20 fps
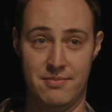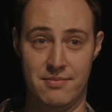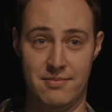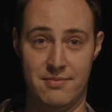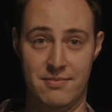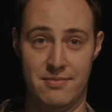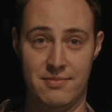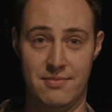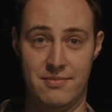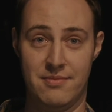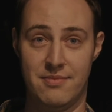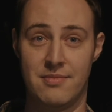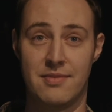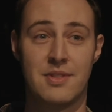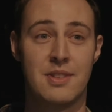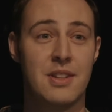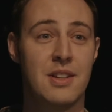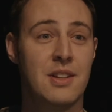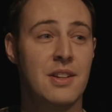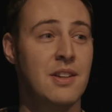
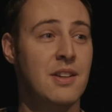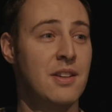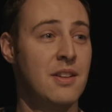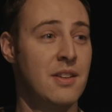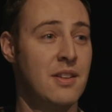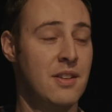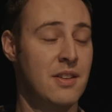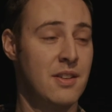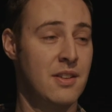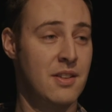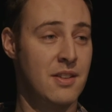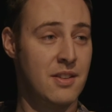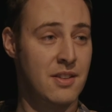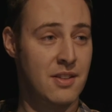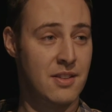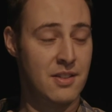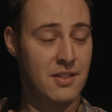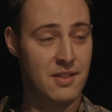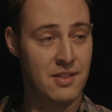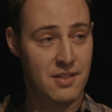
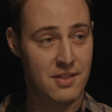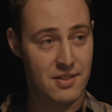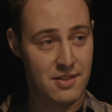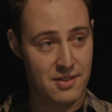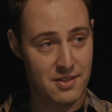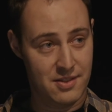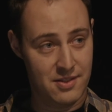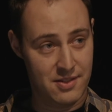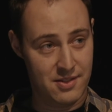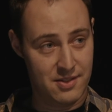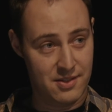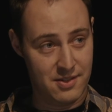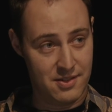Nothing is said.